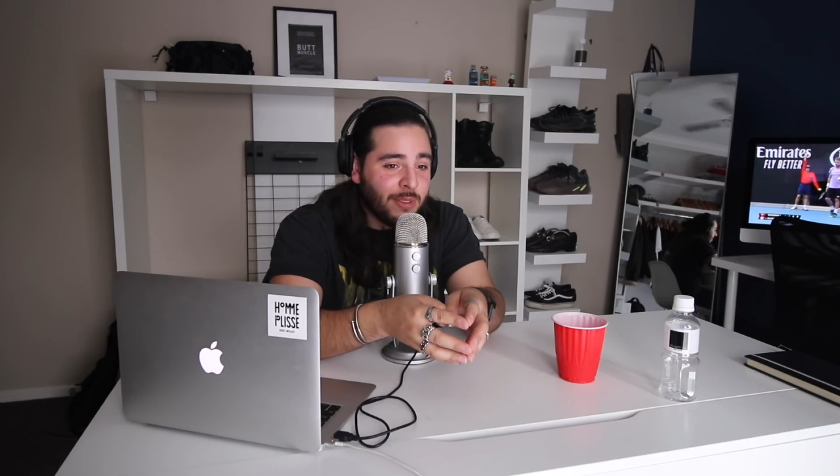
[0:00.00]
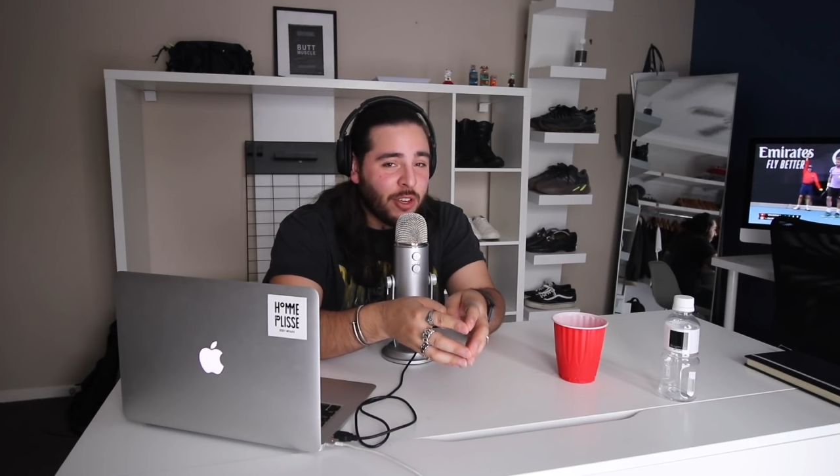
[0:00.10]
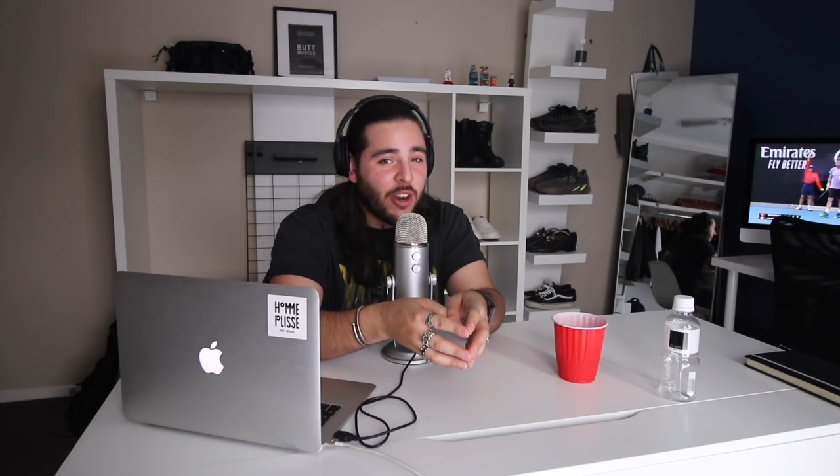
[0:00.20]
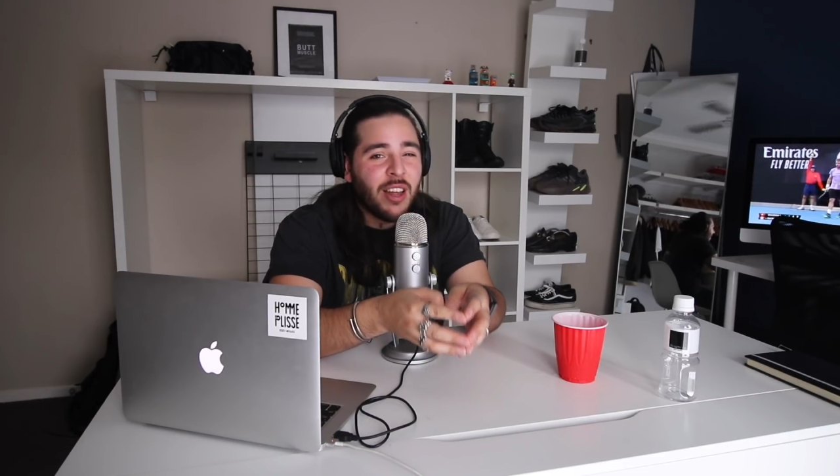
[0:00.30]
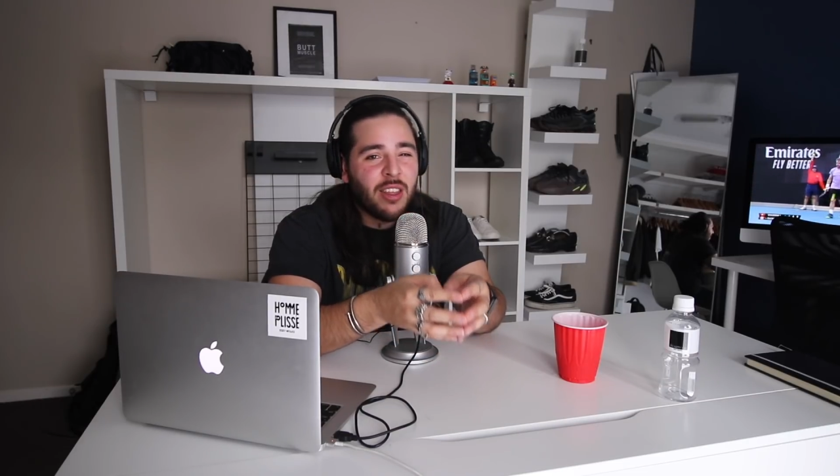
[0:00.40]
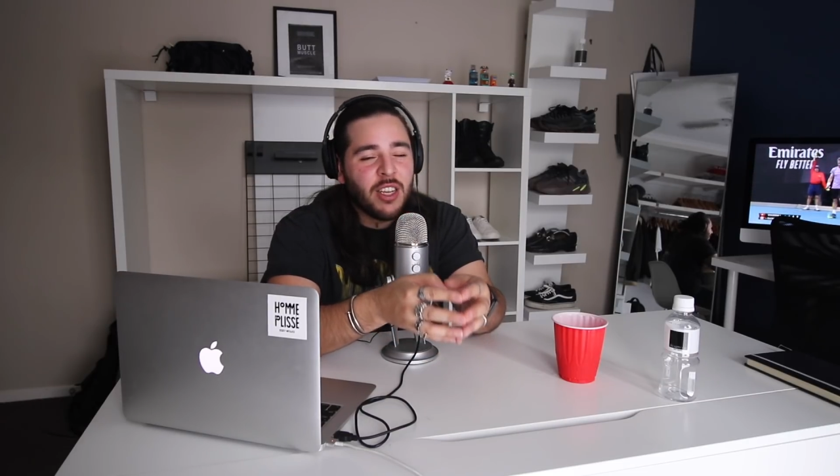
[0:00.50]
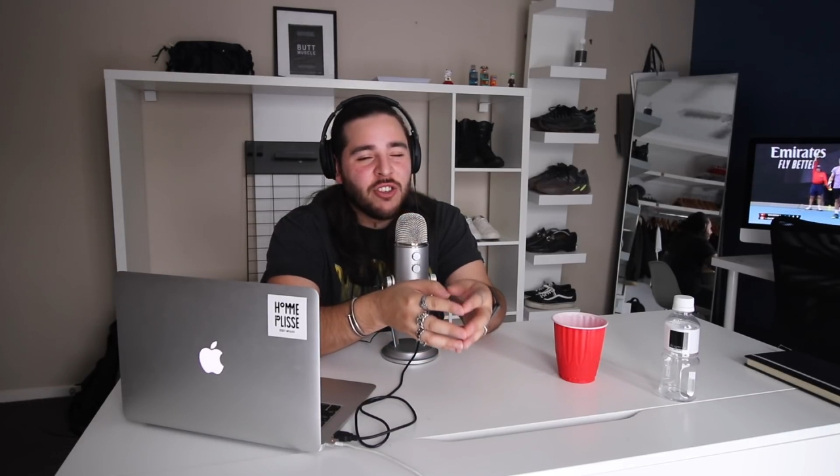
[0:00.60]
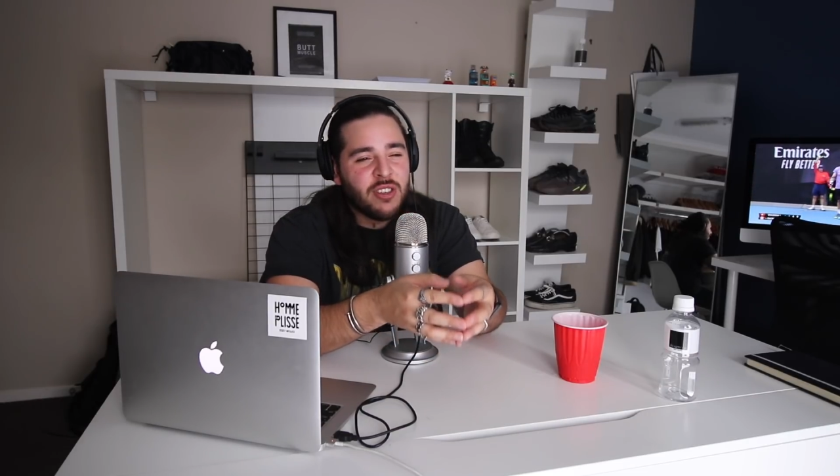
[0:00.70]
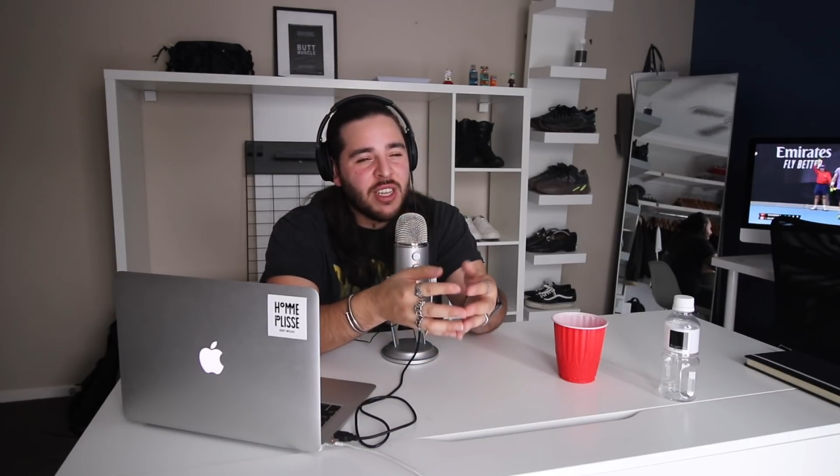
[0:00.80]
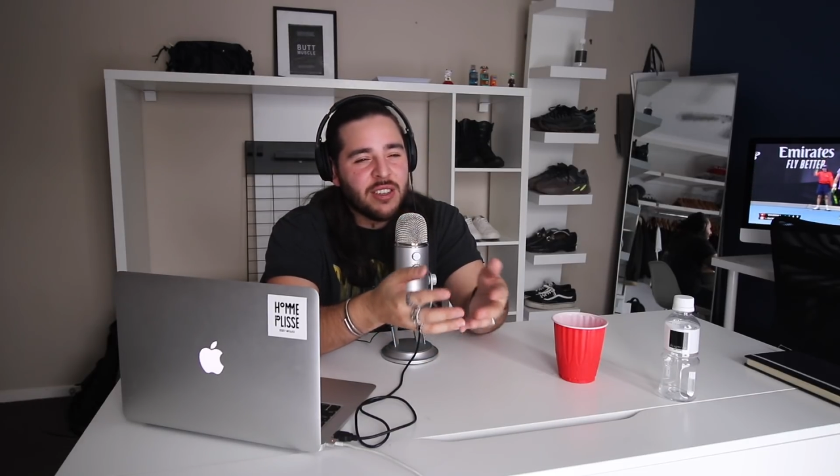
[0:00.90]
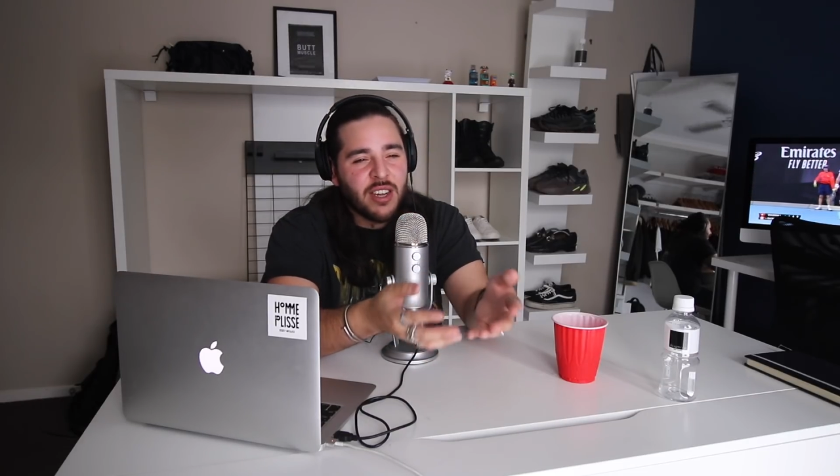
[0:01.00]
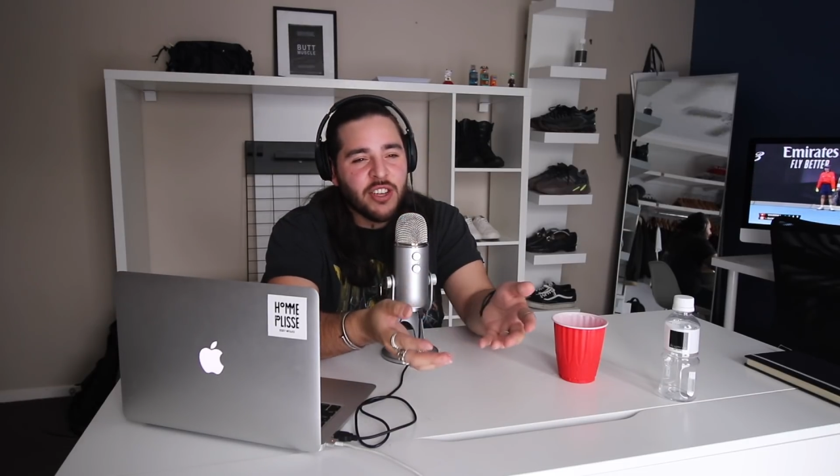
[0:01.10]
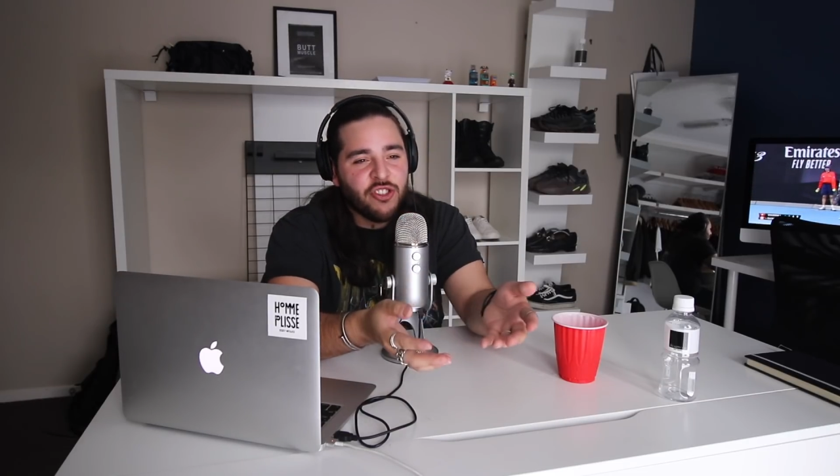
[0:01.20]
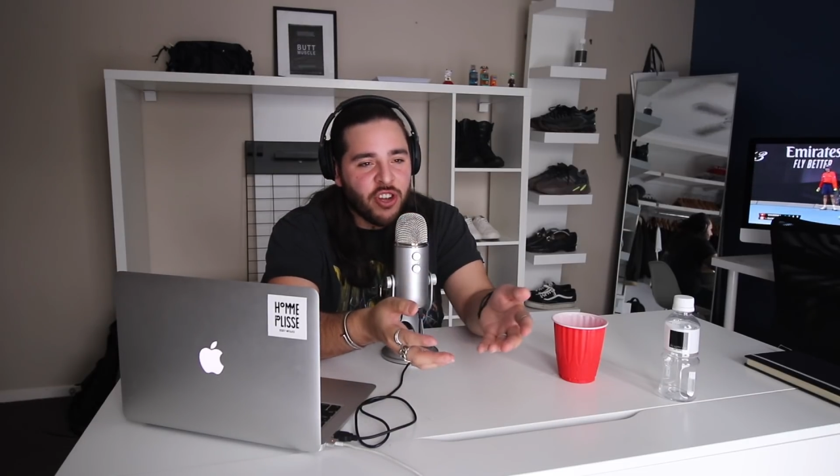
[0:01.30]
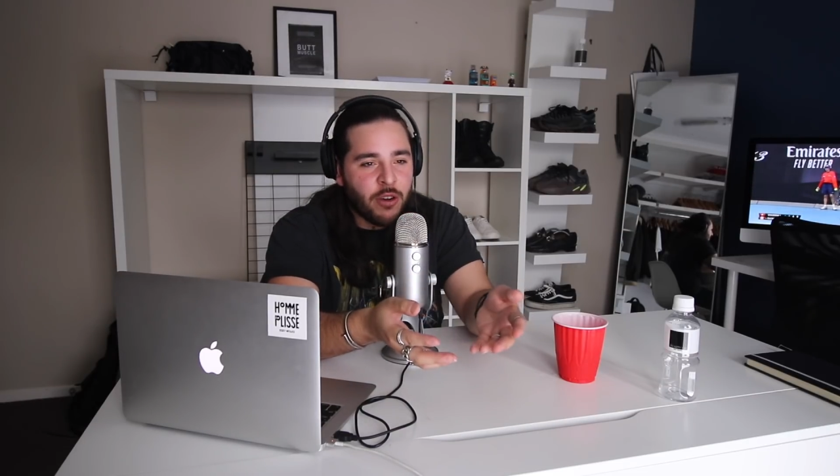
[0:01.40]
So I think just the internet
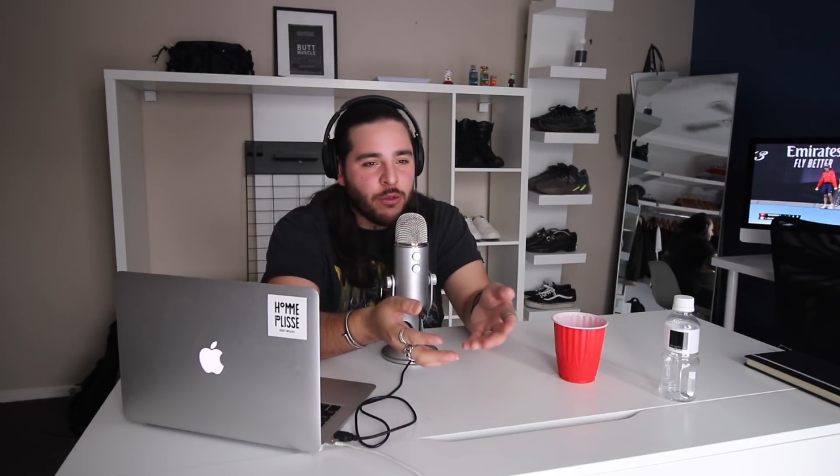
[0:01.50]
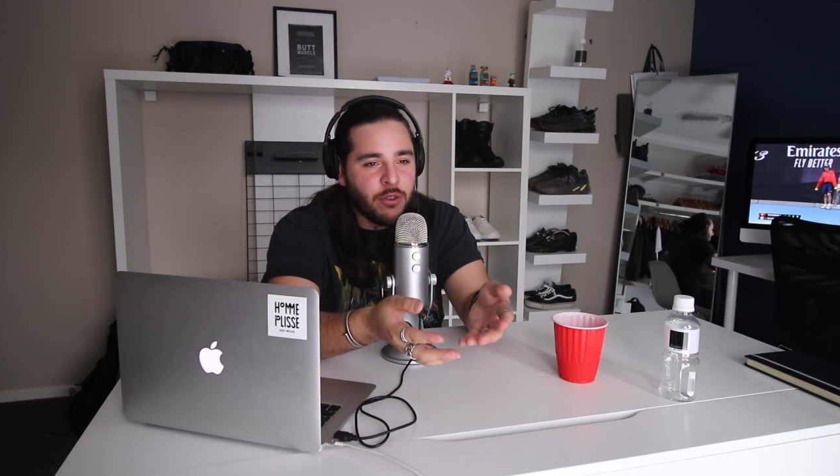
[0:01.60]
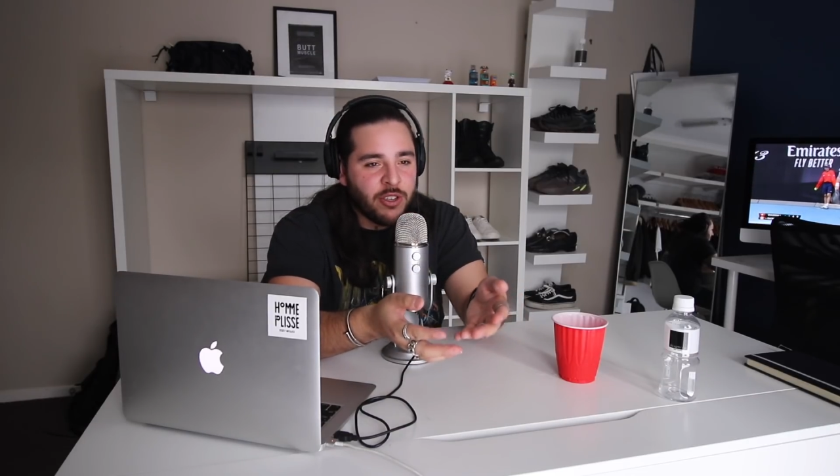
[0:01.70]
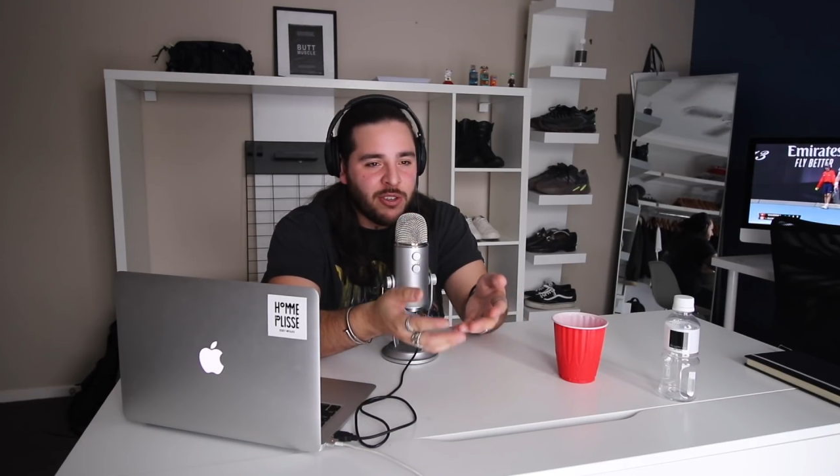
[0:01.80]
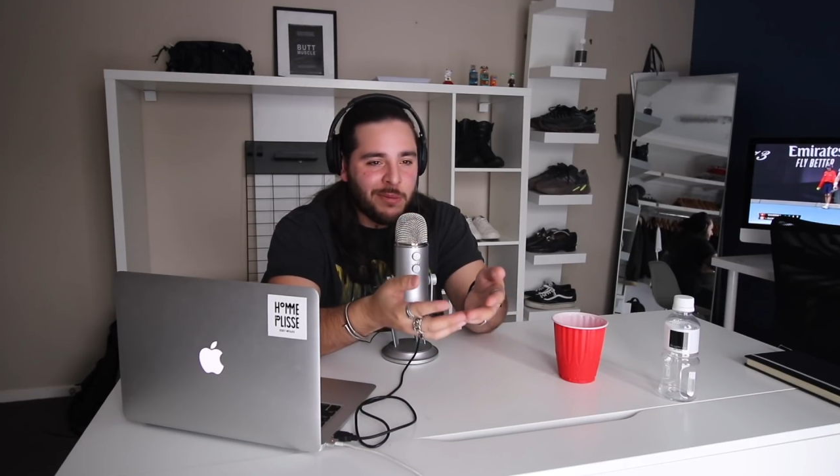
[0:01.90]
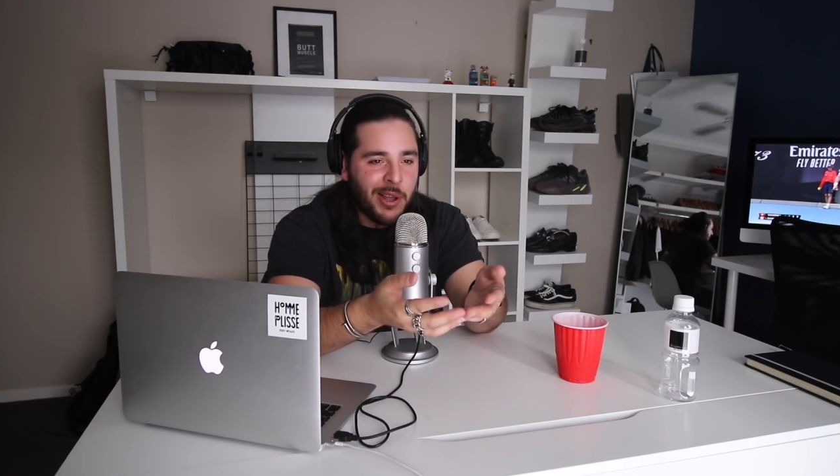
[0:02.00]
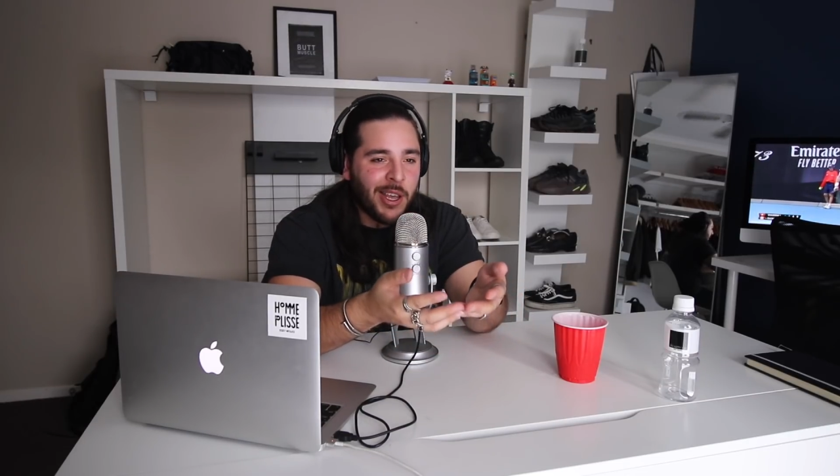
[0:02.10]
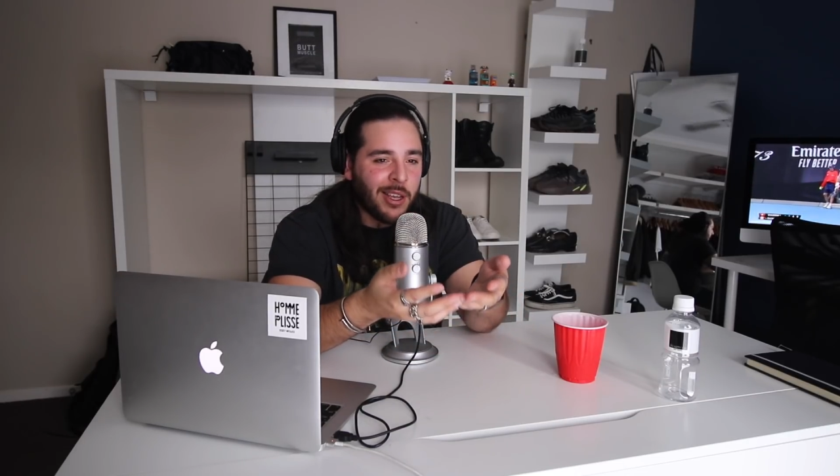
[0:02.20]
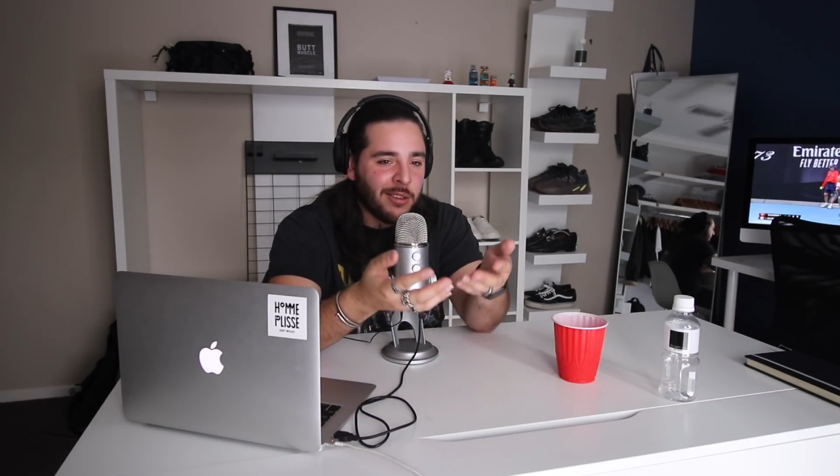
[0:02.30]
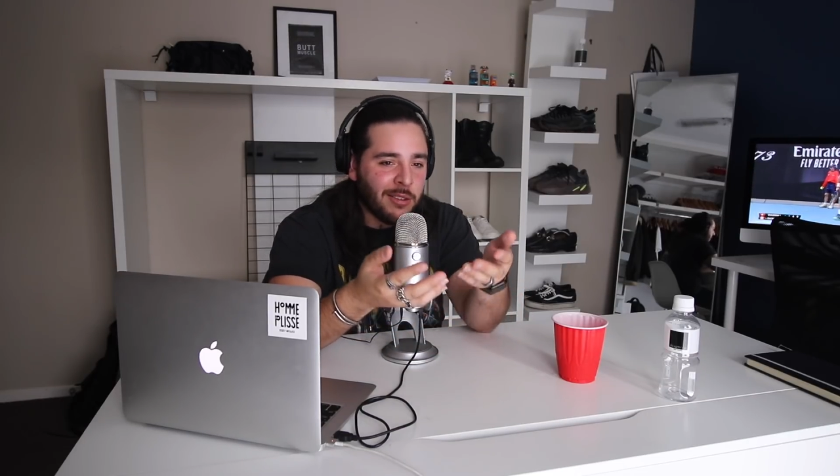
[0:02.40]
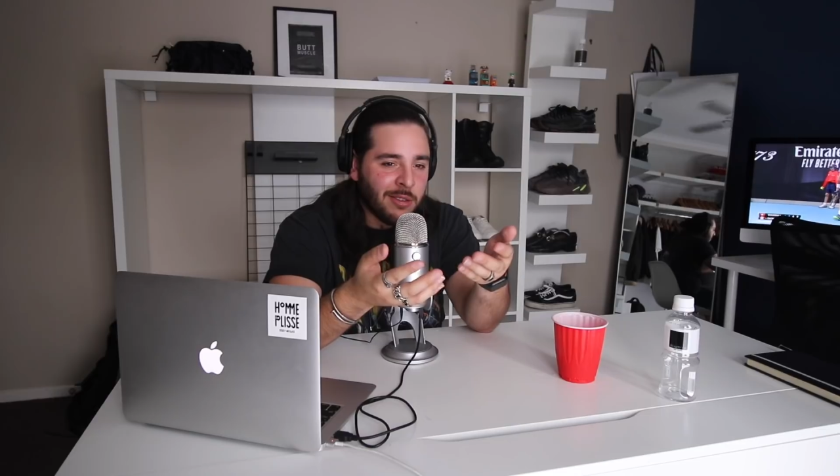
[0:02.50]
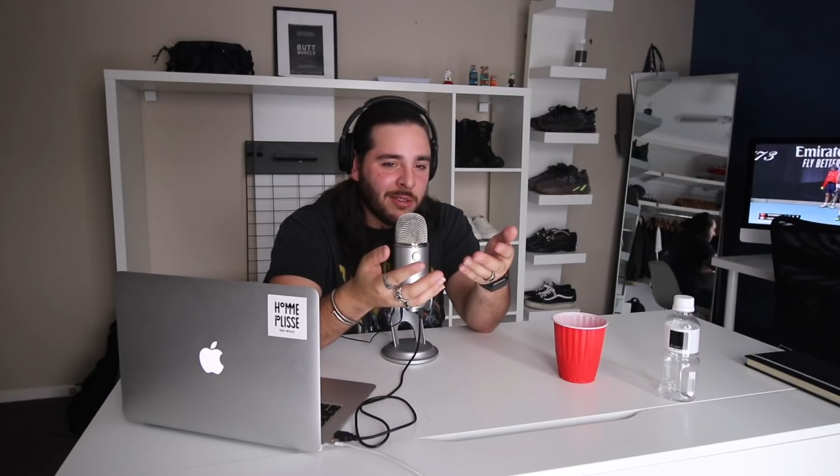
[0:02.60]
in general is just playing